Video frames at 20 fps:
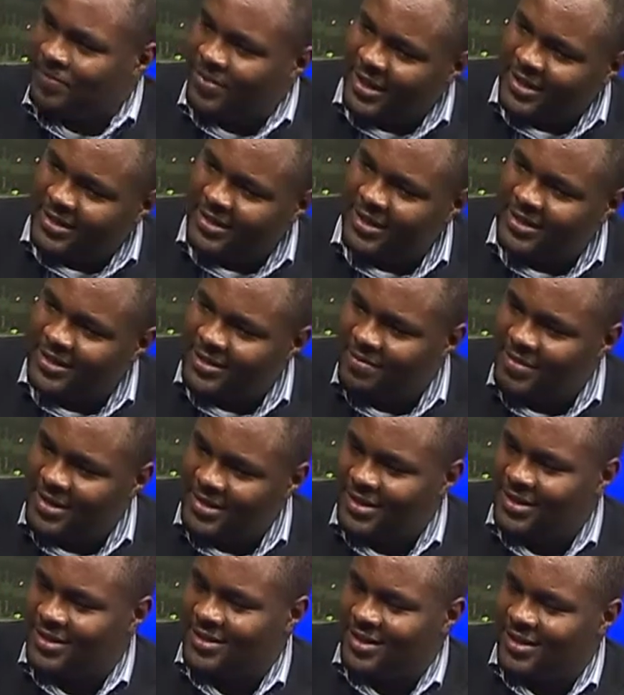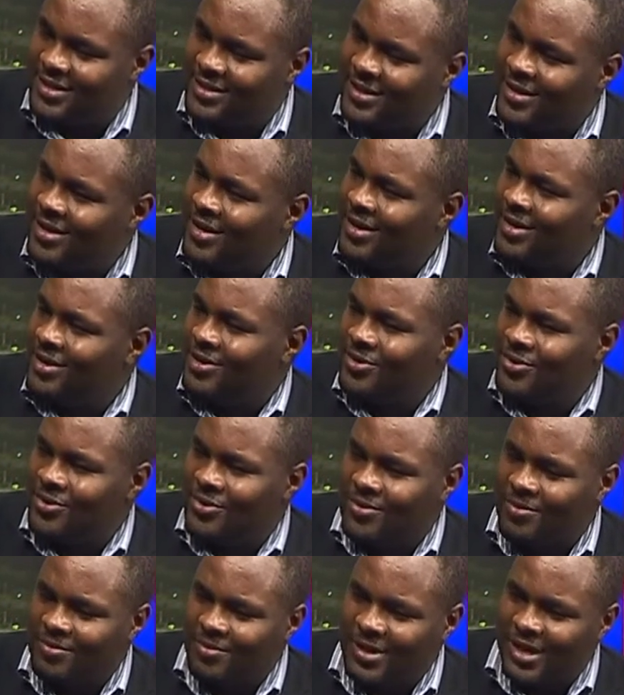sends a message that, you
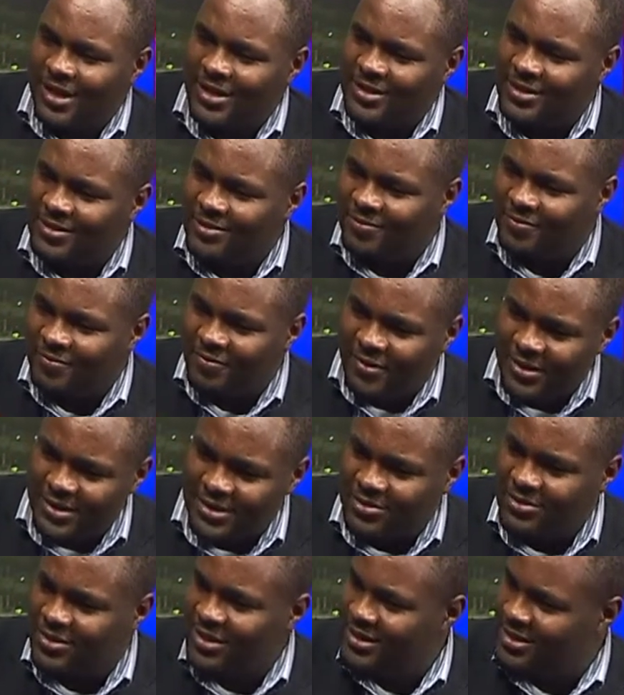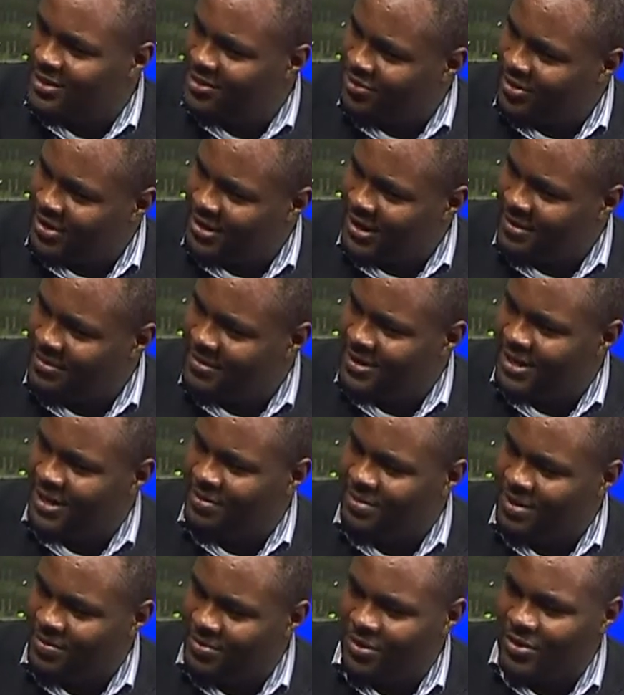know, and it feeds into the stereotypes that
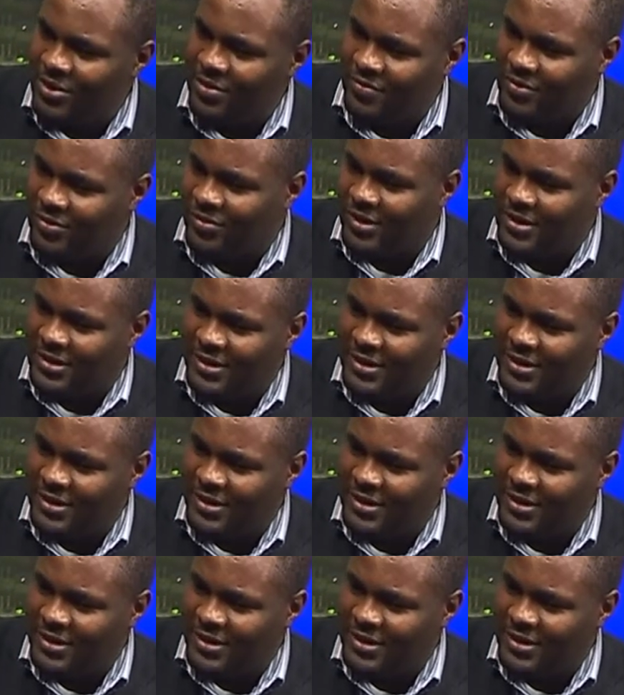people living with